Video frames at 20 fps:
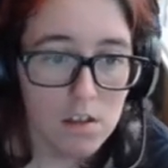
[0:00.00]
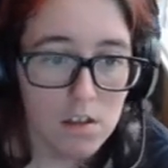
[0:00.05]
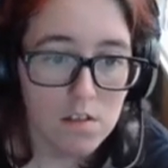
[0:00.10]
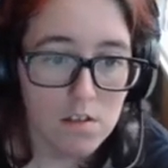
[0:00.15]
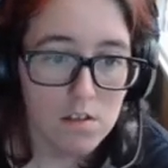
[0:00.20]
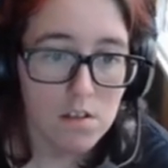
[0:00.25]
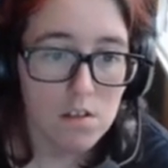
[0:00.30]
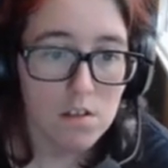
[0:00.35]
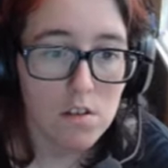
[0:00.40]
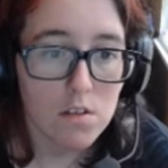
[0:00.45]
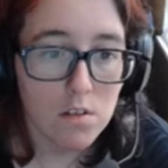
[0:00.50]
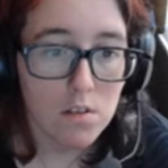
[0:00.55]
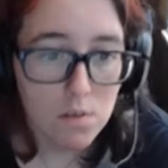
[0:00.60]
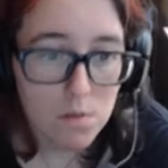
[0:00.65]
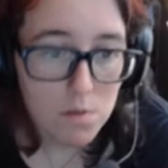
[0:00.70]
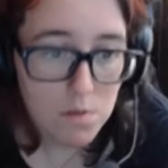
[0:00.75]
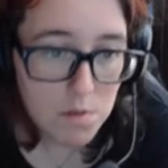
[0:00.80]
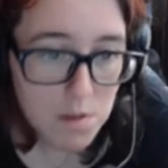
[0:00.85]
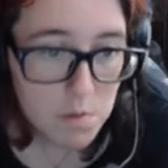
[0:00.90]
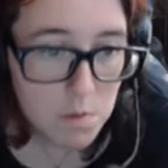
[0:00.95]

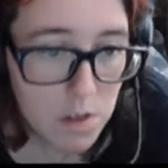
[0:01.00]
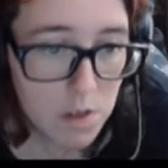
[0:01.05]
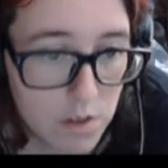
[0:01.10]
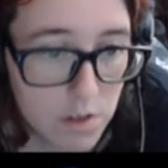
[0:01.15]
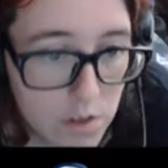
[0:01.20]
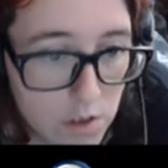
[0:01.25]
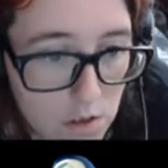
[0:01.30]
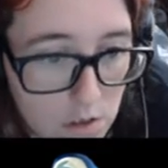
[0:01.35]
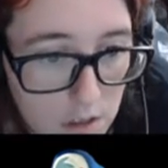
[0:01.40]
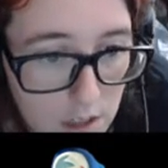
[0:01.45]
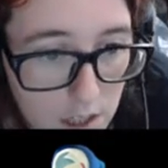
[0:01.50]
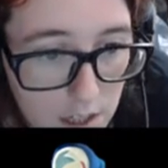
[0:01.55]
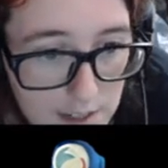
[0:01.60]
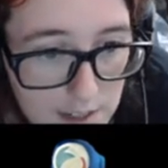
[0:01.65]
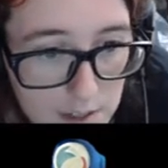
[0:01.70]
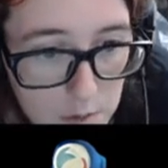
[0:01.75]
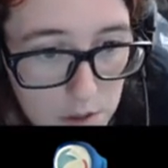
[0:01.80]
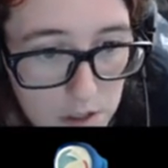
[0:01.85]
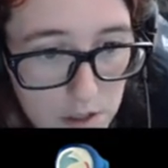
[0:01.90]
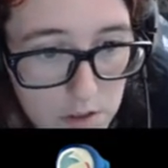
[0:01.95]
So square, circle,
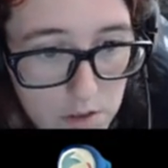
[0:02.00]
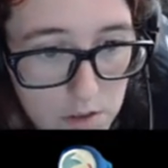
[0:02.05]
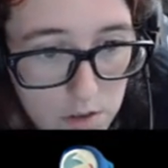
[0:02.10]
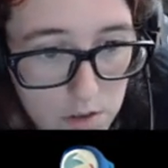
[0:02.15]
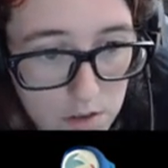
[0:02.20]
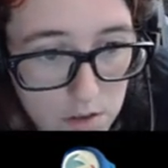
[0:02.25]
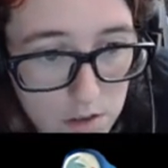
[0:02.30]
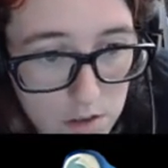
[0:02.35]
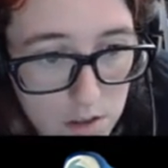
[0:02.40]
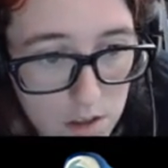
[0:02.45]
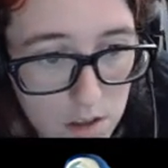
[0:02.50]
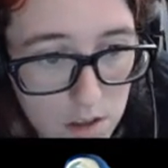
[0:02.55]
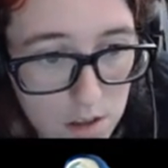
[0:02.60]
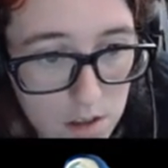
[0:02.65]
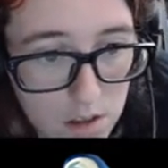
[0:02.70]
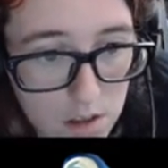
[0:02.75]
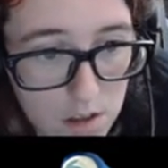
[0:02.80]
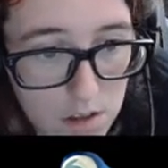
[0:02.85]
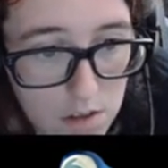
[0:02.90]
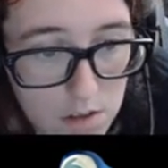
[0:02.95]
x, square, cir
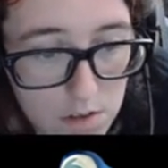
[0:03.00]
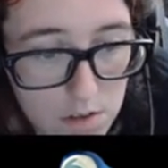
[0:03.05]
uh,